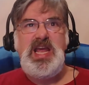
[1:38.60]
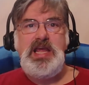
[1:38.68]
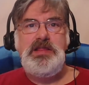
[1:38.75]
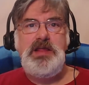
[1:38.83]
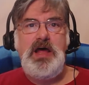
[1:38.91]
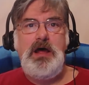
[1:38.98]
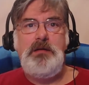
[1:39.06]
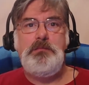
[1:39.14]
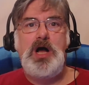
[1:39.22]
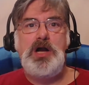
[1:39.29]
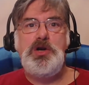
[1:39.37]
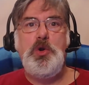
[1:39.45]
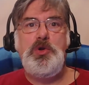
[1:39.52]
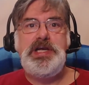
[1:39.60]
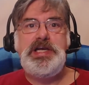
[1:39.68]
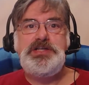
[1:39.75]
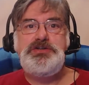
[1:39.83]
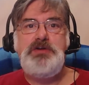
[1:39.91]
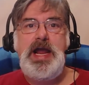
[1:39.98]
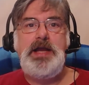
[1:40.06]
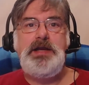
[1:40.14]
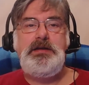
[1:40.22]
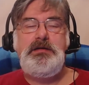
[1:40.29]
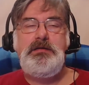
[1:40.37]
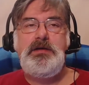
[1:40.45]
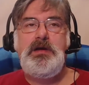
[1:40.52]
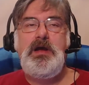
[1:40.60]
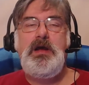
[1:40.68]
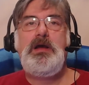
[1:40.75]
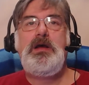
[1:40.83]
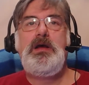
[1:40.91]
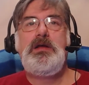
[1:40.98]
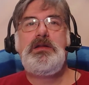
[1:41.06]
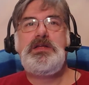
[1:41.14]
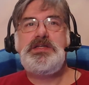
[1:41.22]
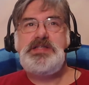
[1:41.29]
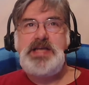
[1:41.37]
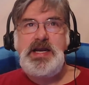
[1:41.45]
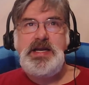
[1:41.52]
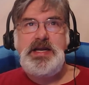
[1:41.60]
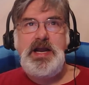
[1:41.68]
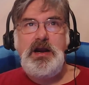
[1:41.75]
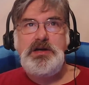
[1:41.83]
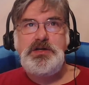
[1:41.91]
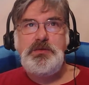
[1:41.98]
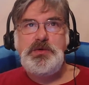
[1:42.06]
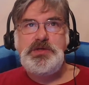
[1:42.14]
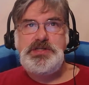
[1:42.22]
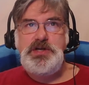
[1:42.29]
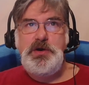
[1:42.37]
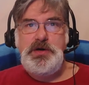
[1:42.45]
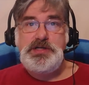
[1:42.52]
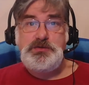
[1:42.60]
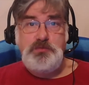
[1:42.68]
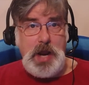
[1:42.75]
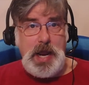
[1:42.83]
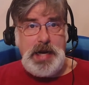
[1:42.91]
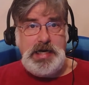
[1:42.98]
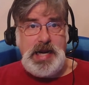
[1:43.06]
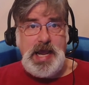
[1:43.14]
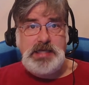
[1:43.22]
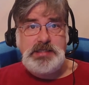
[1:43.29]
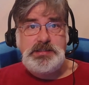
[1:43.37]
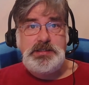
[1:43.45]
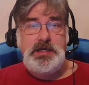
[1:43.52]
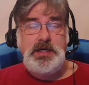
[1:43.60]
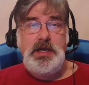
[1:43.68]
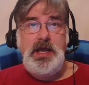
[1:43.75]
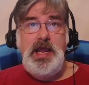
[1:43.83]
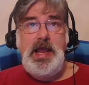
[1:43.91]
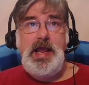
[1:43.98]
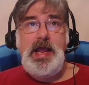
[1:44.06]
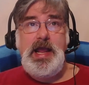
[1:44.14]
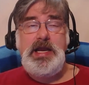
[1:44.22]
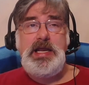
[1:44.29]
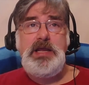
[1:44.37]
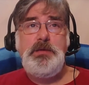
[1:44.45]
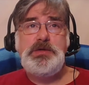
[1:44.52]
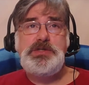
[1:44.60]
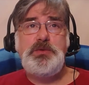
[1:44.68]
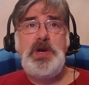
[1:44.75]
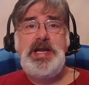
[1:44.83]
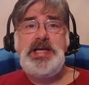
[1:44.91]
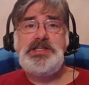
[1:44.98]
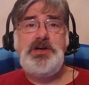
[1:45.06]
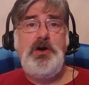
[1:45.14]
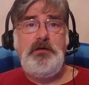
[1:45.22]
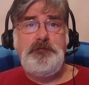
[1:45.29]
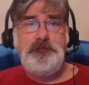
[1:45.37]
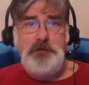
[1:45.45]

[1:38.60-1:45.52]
in the Mongolian trend. The second character was known as Radagast, and he was a race called